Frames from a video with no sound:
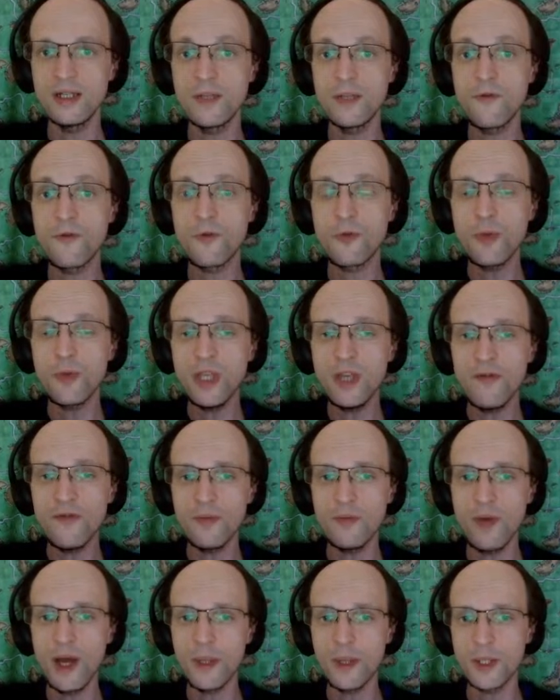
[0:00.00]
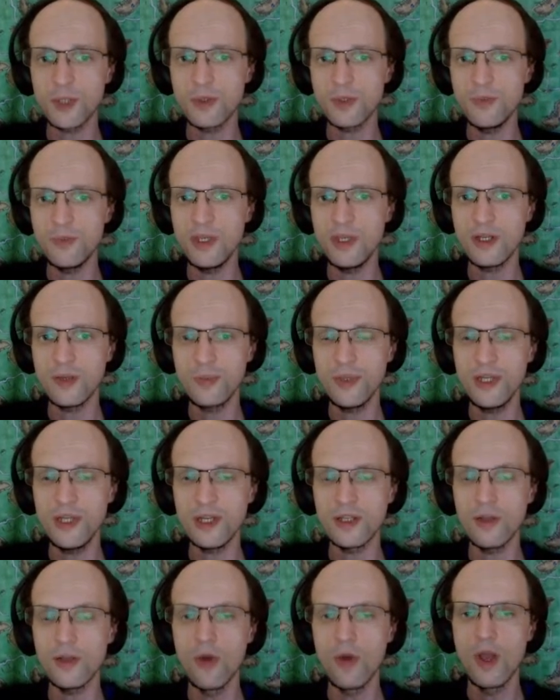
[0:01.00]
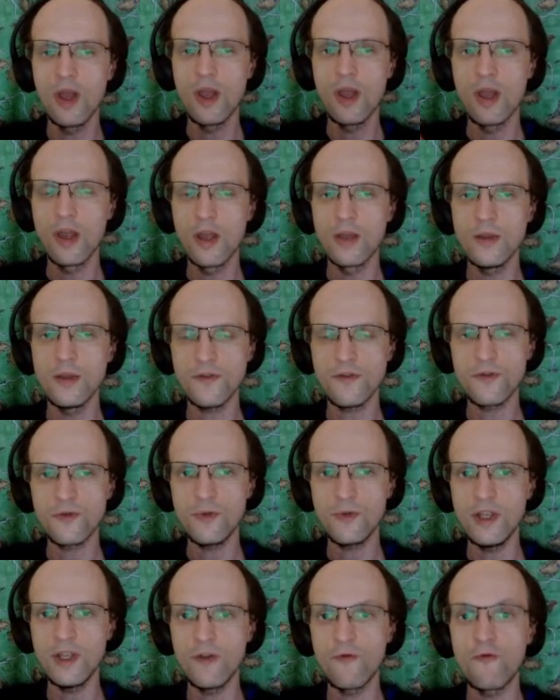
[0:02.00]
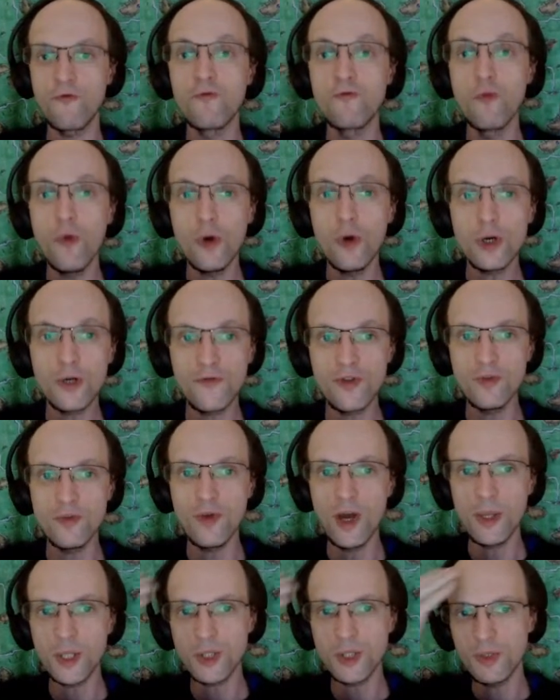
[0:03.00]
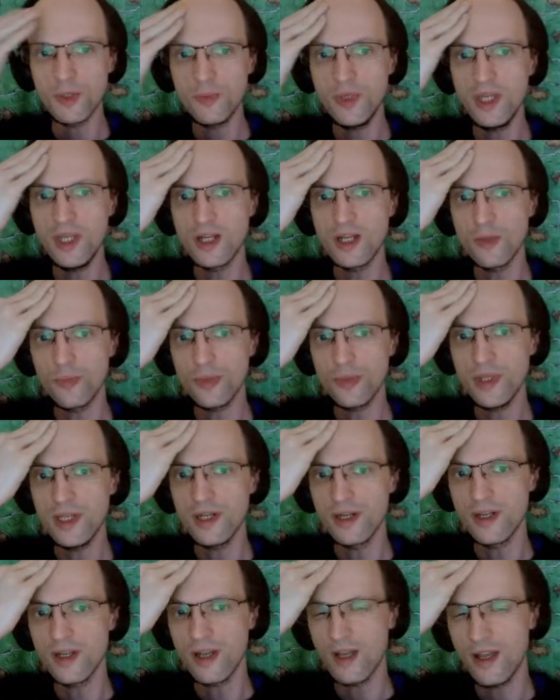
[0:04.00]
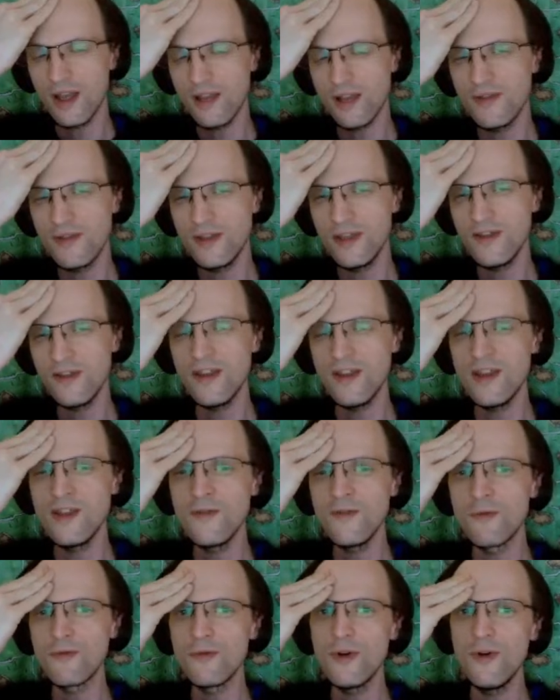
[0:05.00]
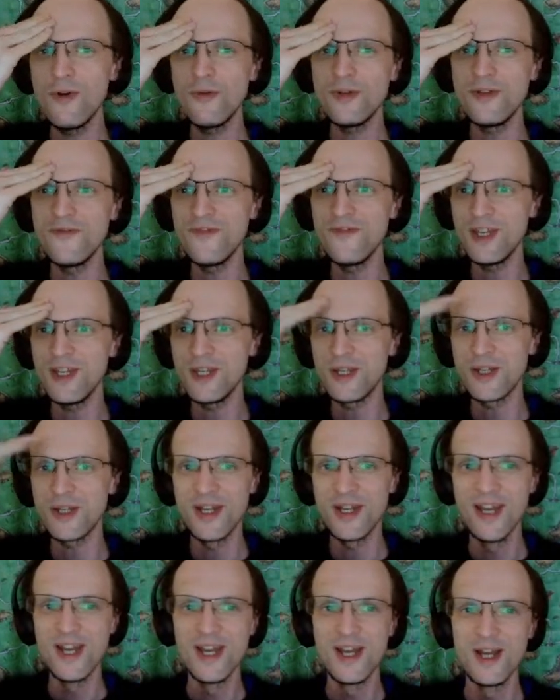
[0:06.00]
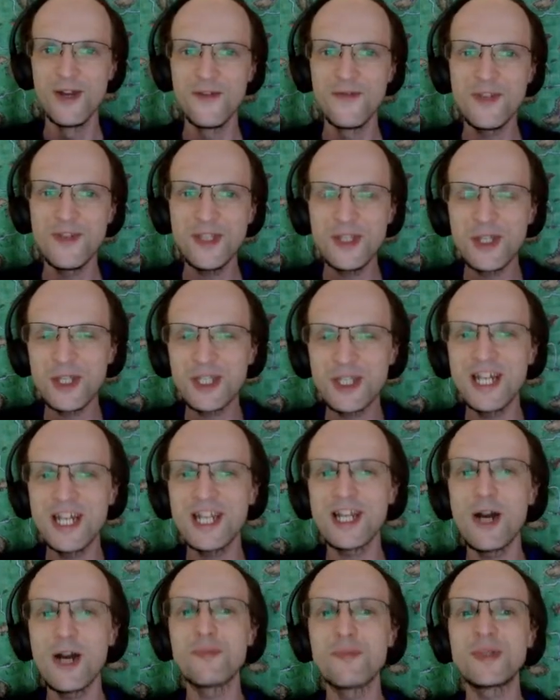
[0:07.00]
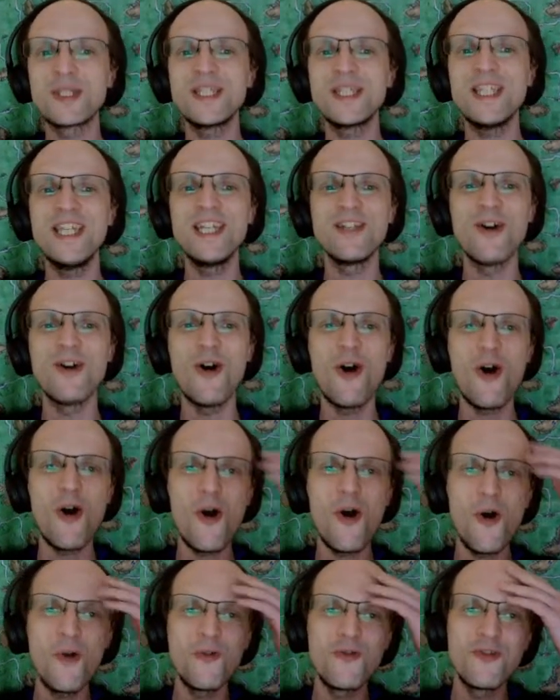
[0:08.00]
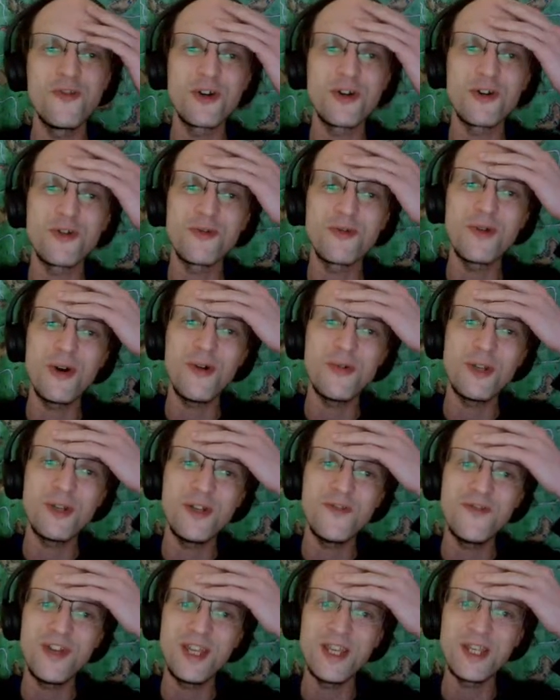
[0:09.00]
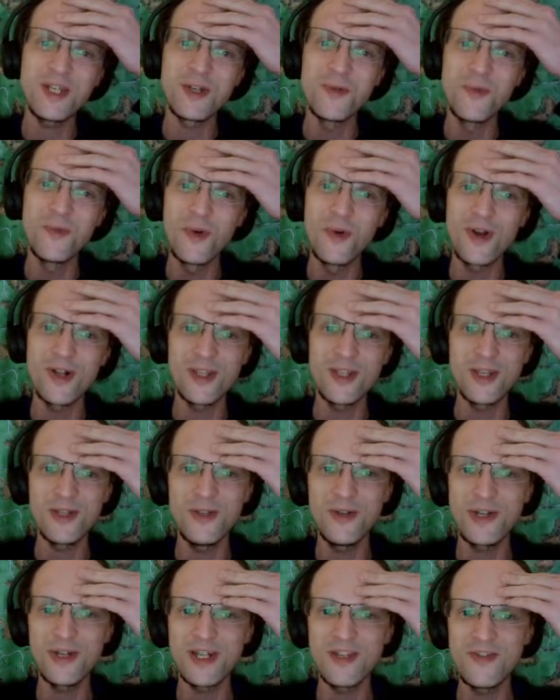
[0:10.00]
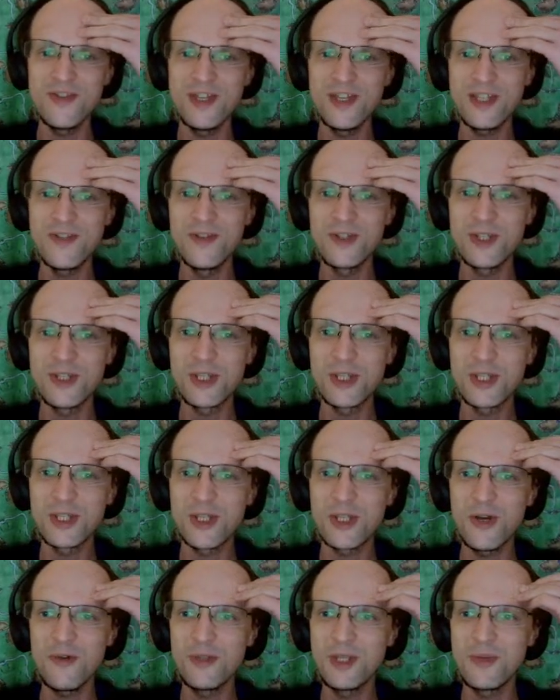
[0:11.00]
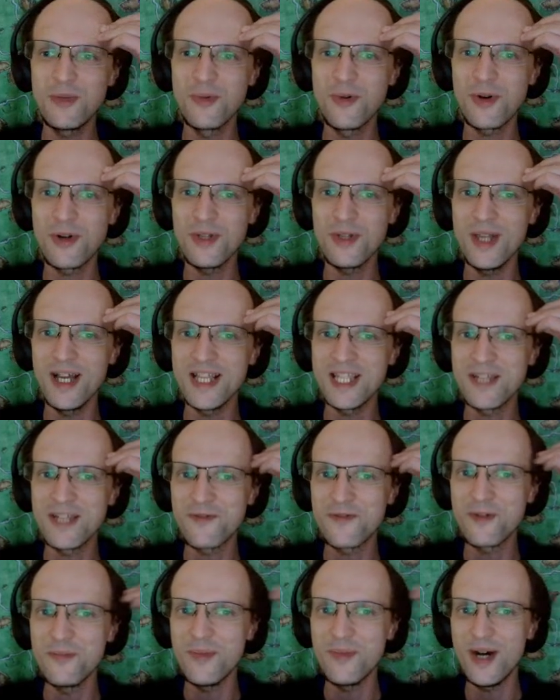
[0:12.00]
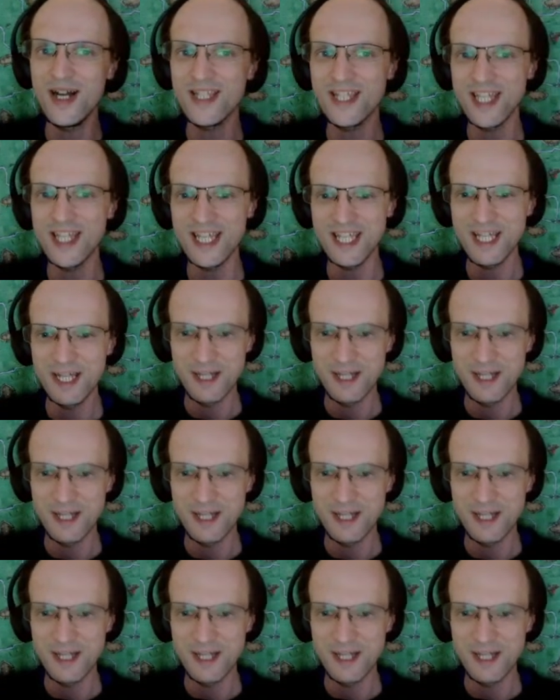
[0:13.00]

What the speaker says: 3 of the monasteries being completed, no, not 3, 4 of the monasteries being completed, and the road invasion. This is just getting obscene. Oh, the road invasion. Will you look at this? This is so demoralizing for Mate.